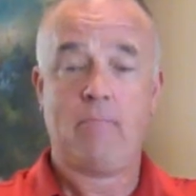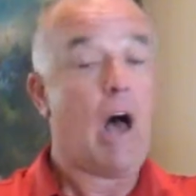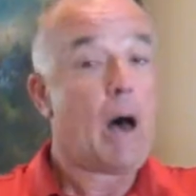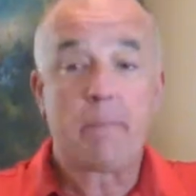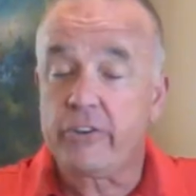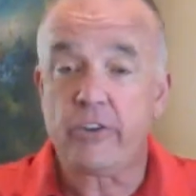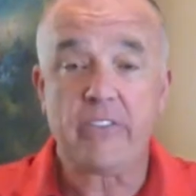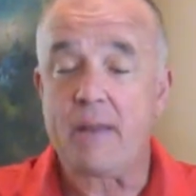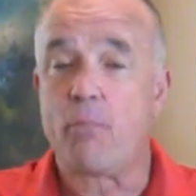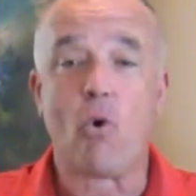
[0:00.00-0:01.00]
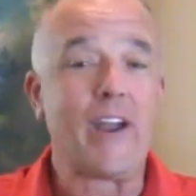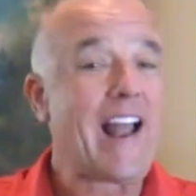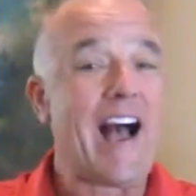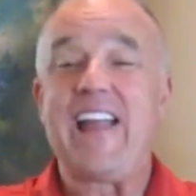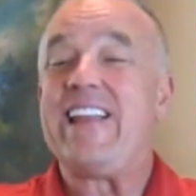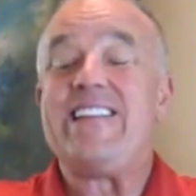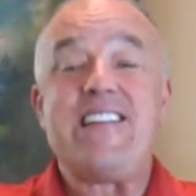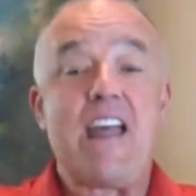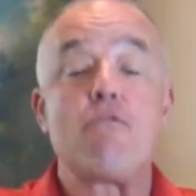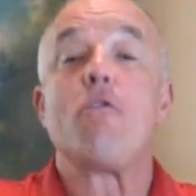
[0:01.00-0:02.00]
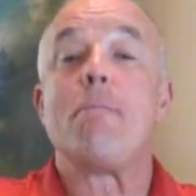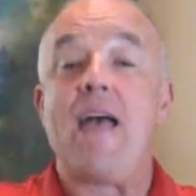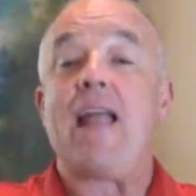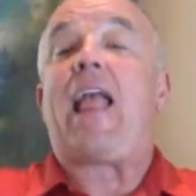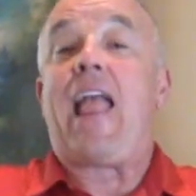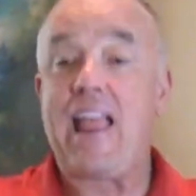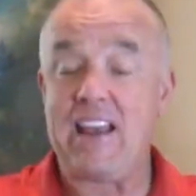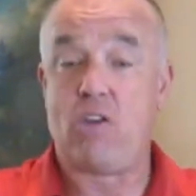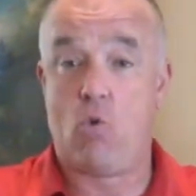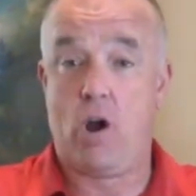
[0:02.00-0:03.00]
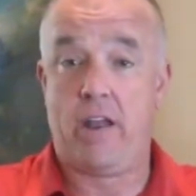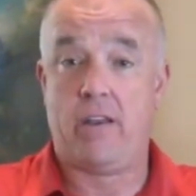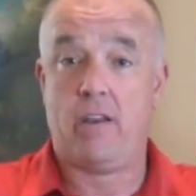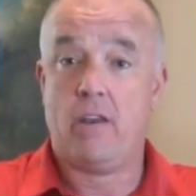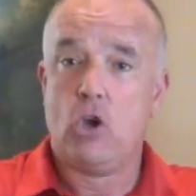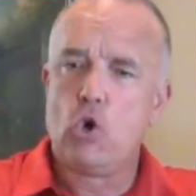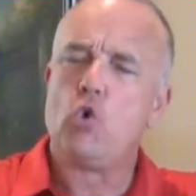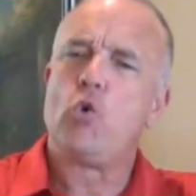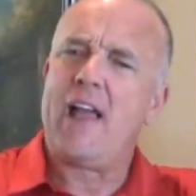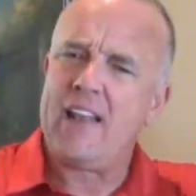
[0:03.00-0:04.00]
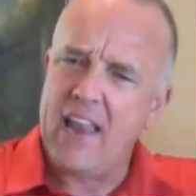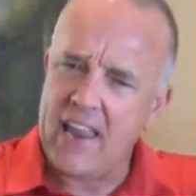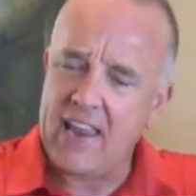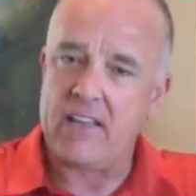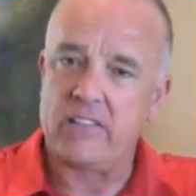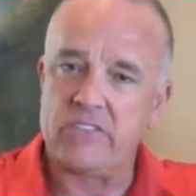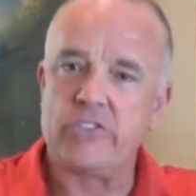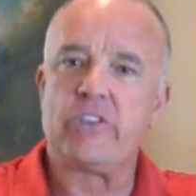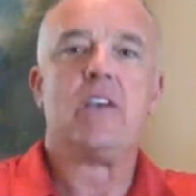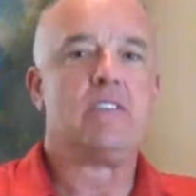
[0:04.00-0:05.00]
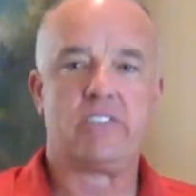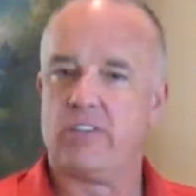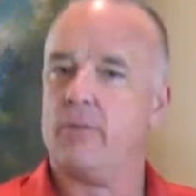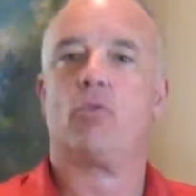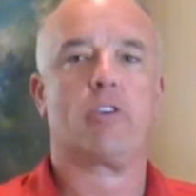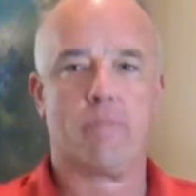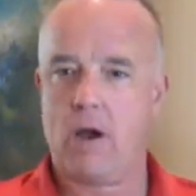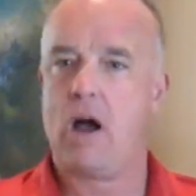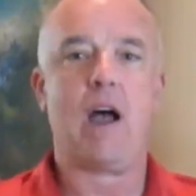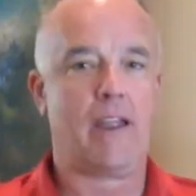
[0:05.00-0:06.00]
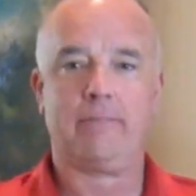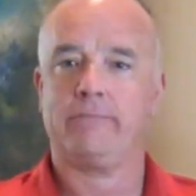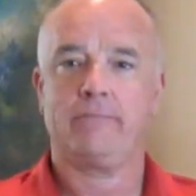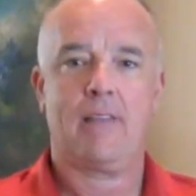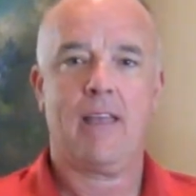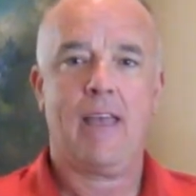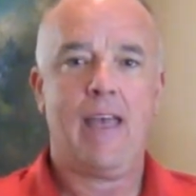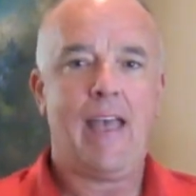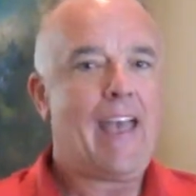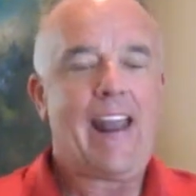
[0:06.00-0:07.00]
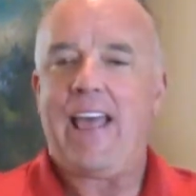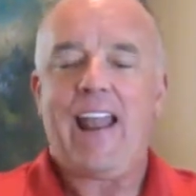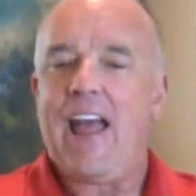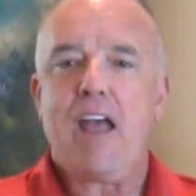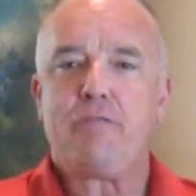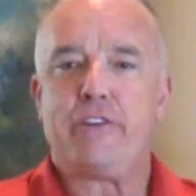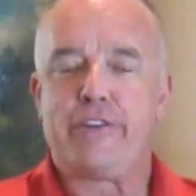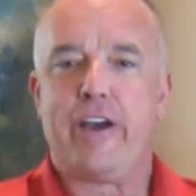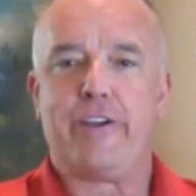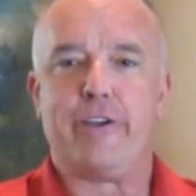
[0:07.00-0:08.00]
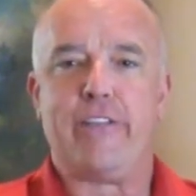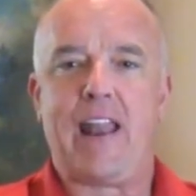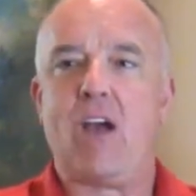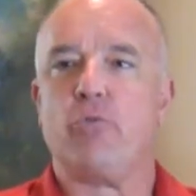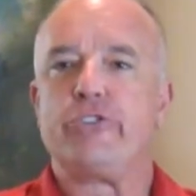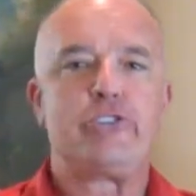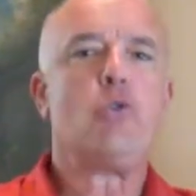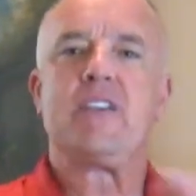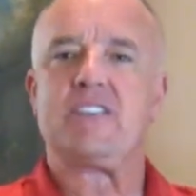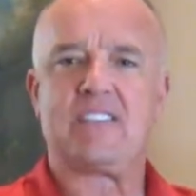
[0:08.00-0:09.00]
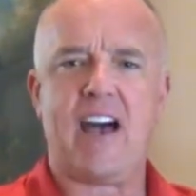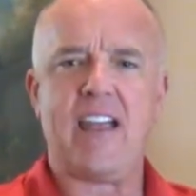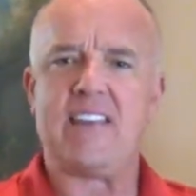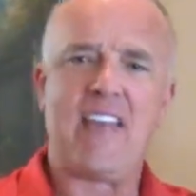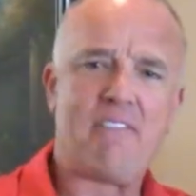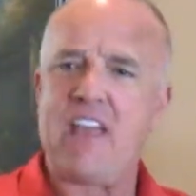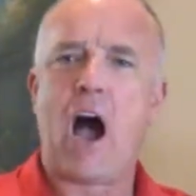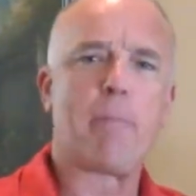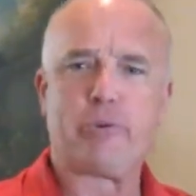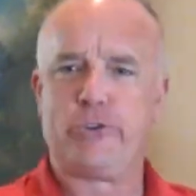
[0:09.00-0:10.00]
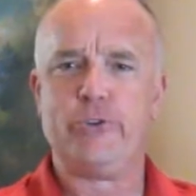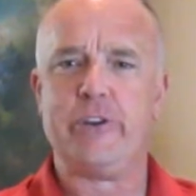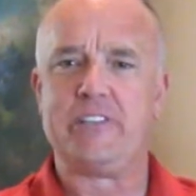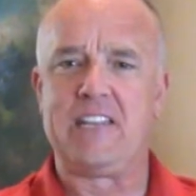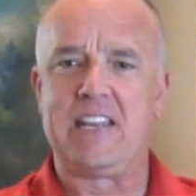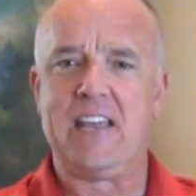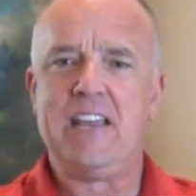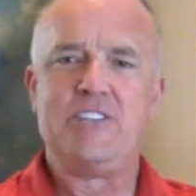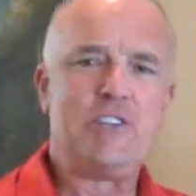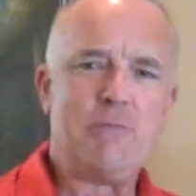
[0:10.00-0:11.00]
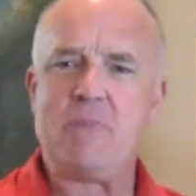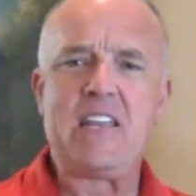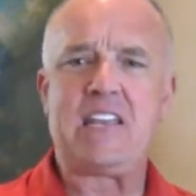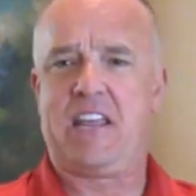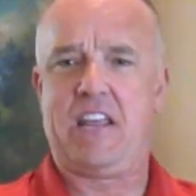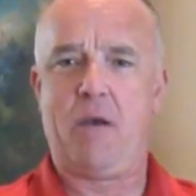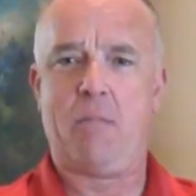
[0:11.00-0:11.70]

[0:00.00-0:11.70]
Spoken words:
Up until that point, I had never met anyone who had hands similar to mine. And I have to tell you that I was so excited to have the opportunity to meet him.